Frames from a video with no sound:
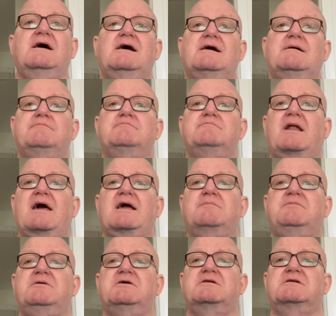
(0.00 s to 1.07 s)

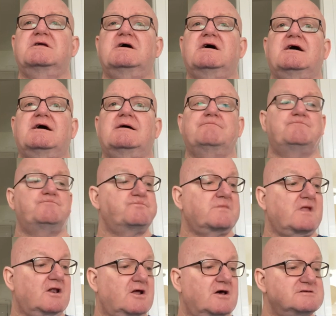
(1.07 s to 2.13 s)
Blackburn
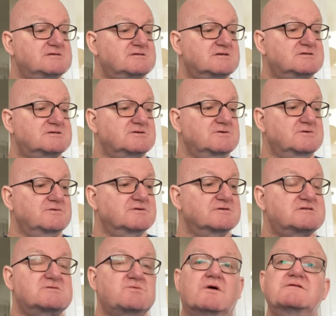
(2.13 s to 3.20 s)
lost to
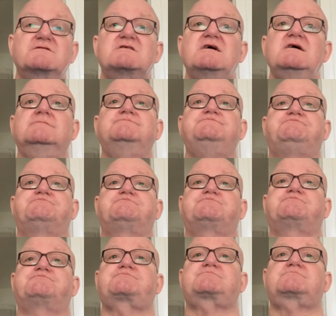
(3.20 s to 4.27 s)
Swansea,
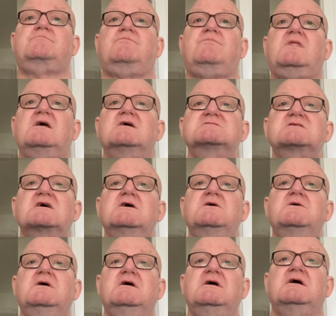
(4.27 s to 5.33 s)

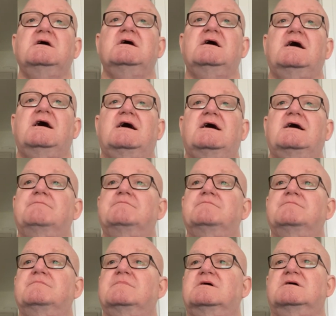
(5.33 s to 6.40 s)
so
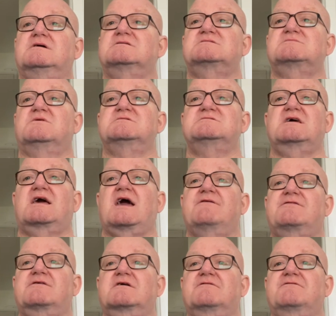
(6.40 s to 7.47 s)
Swansea
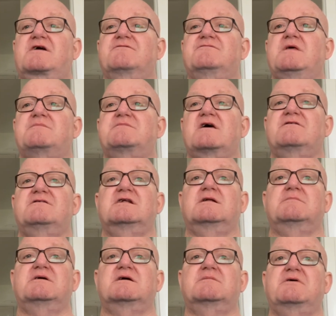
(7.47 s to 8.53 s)
giving themselves a
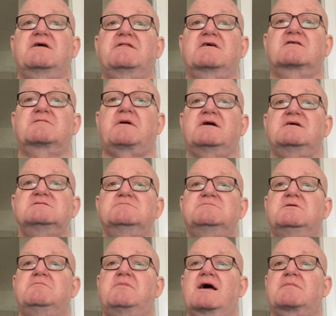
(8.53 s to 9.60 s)
little bit of breathing space and
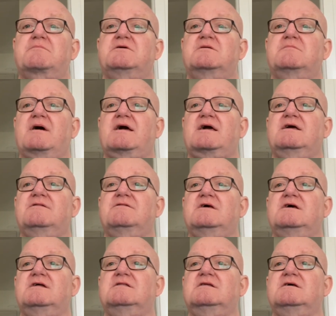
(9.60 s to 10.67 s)
put Blackburn back
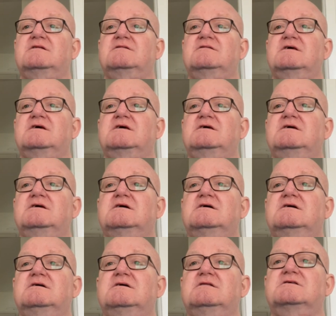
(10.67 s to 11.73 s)
in
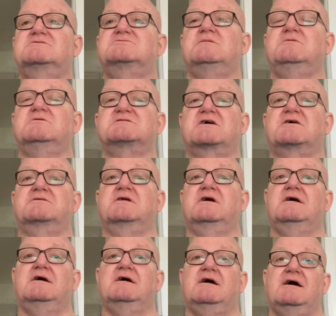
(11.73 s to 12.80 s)
the trouble
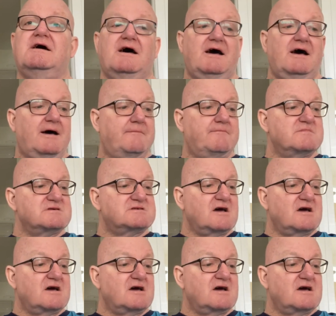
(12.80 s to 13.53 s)
zone.